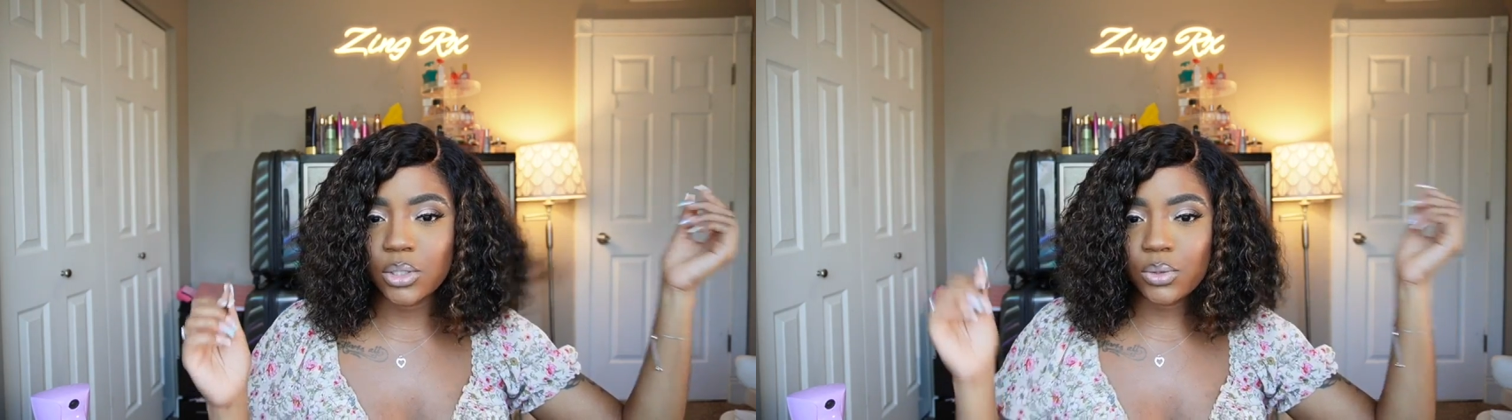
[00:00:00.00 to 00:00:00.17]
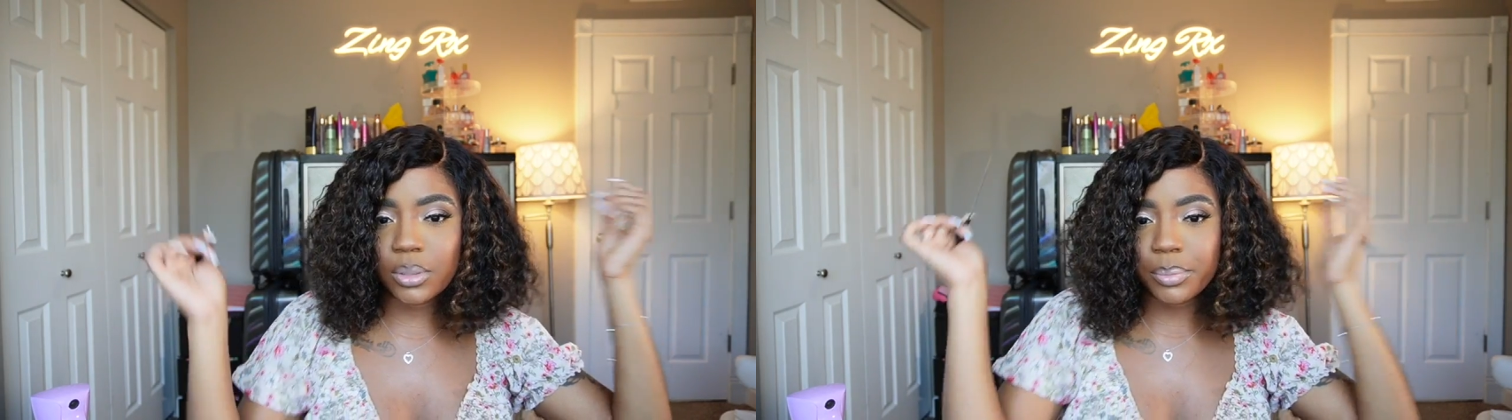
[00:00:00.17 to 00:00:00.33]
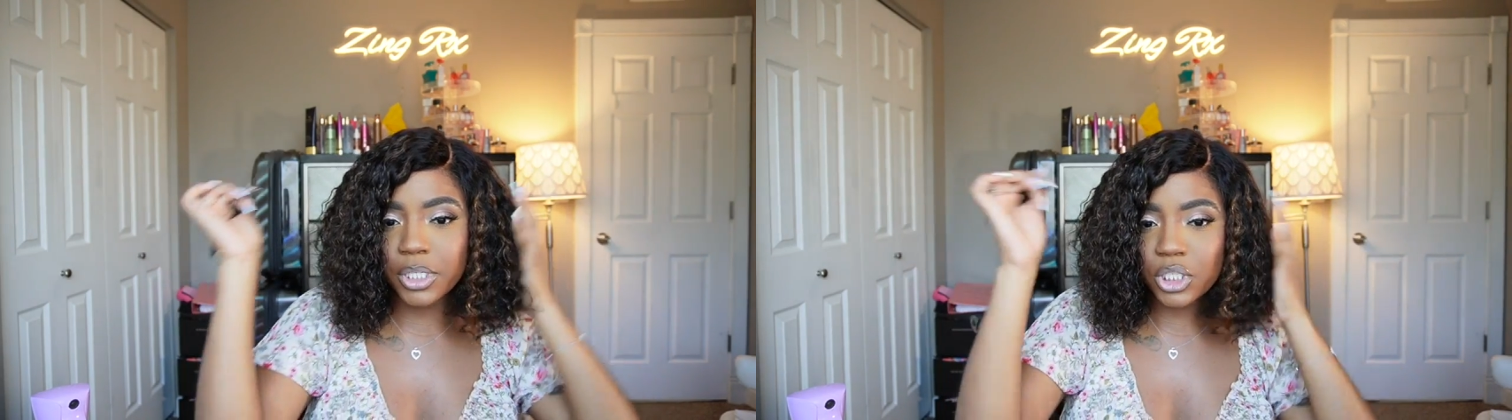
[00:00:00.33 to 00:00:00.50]
you
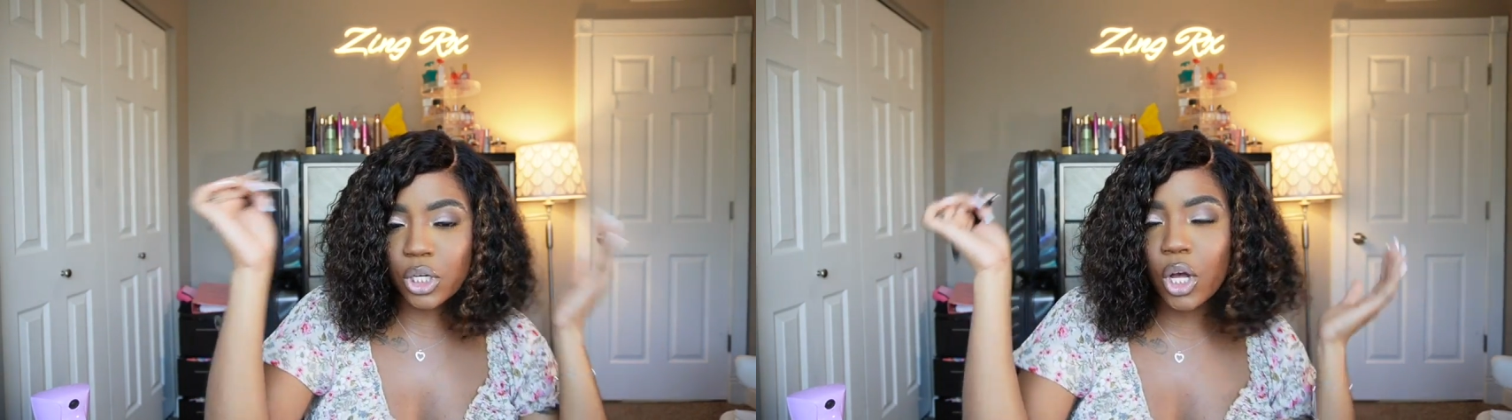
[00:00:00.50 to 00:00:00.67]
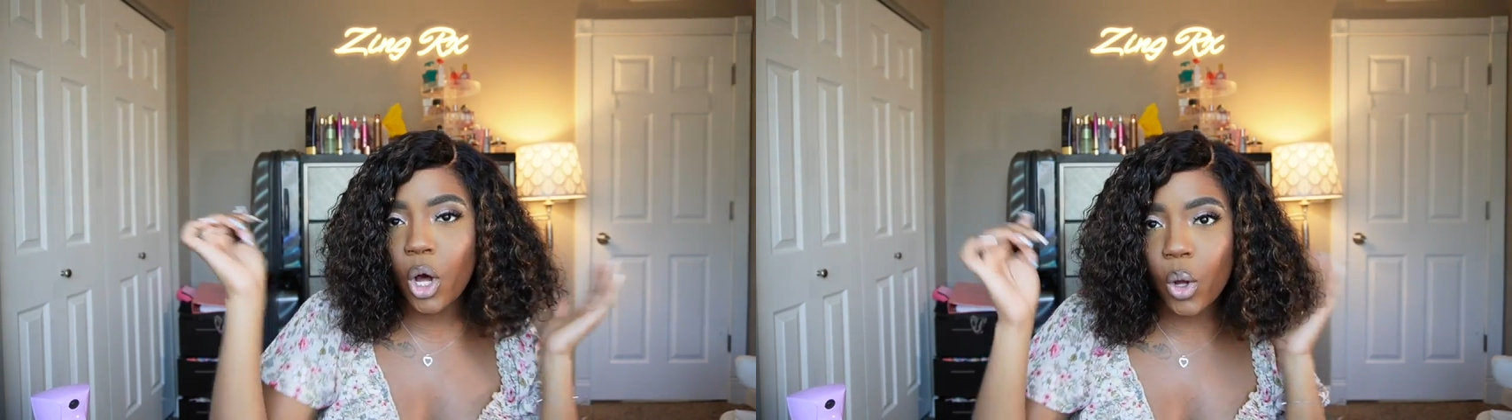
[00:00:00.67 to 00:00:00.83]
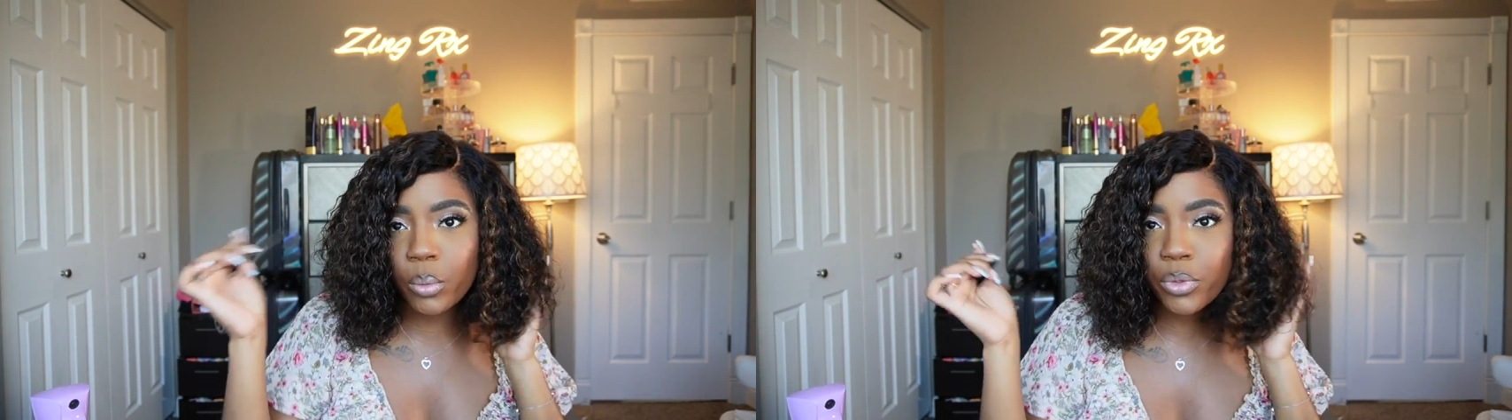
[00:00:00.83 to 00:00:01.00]
could put your
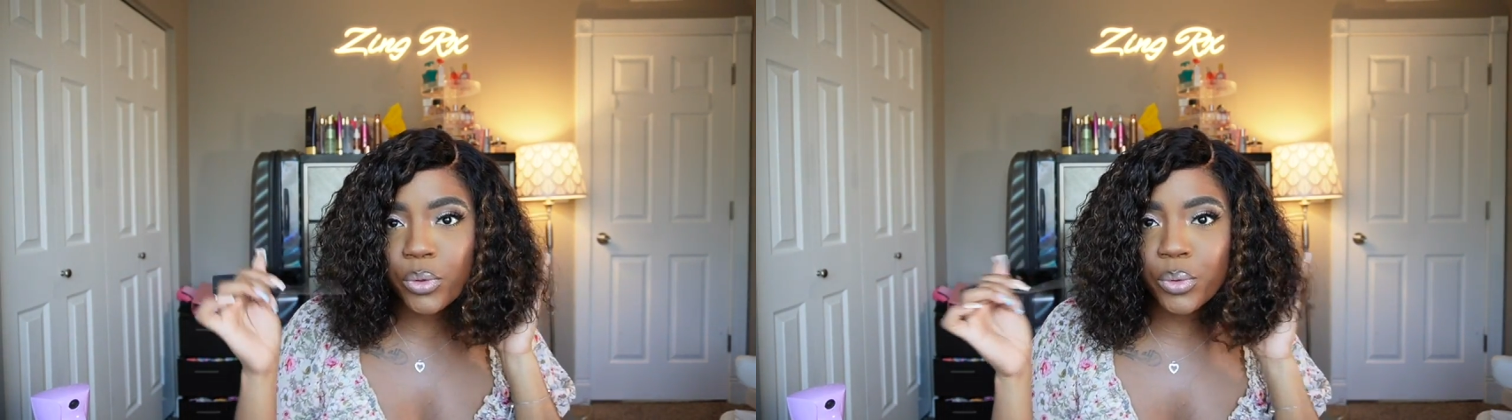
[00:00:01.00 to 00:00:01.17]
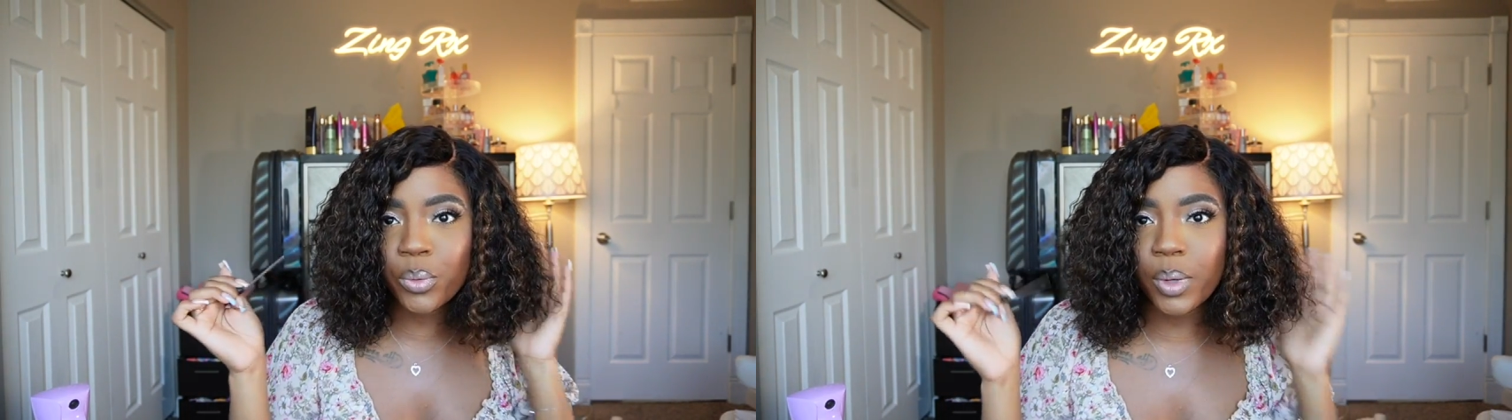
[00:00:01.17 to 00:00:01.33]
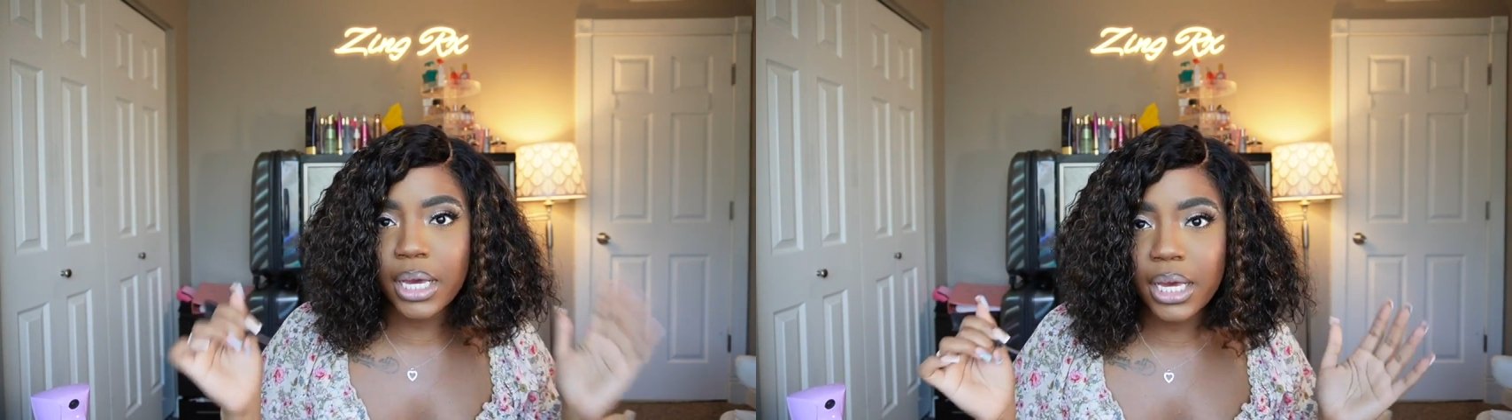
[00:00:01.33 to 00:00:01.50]
comb
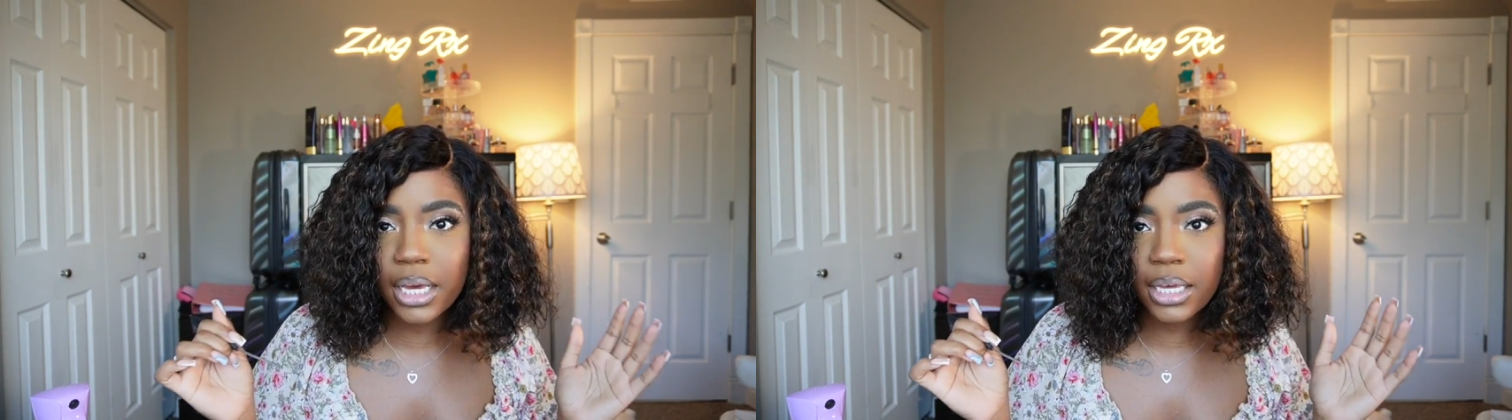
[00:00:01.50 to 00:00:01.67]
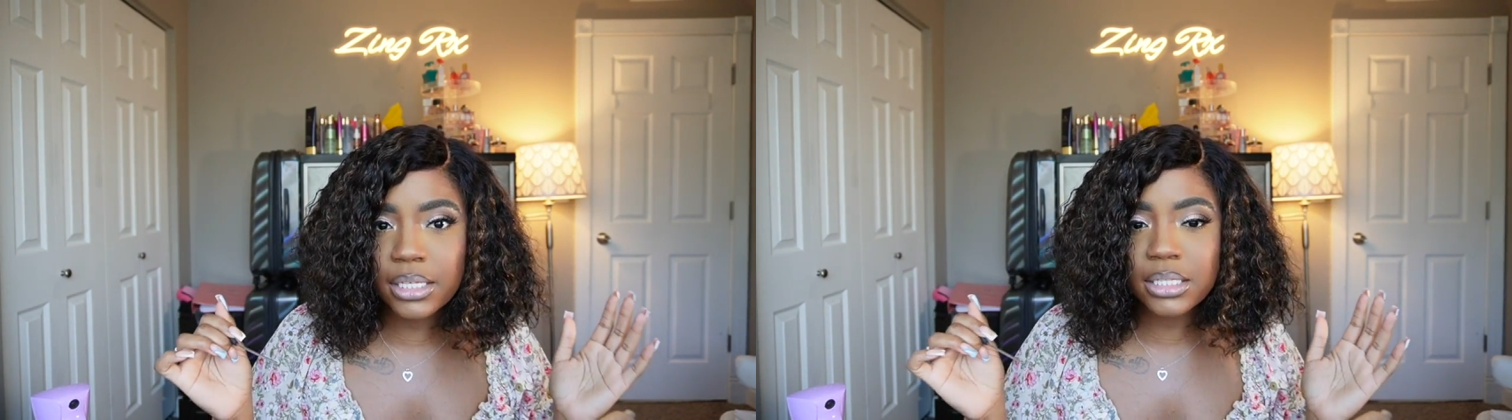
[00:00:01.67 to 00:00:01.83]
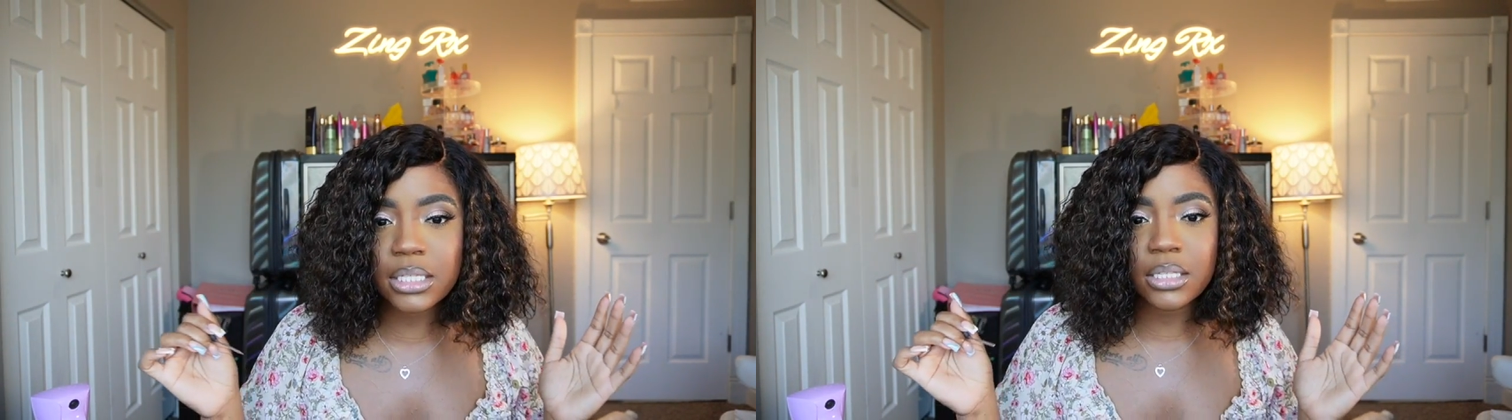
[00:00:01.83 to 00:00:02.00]
through
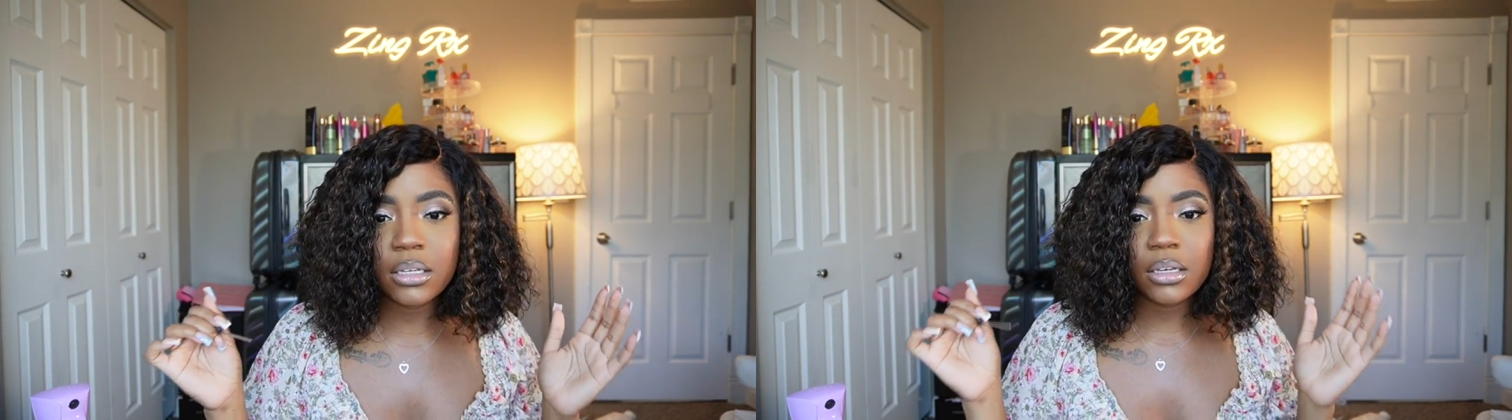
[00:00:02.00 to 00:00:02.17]
wigs.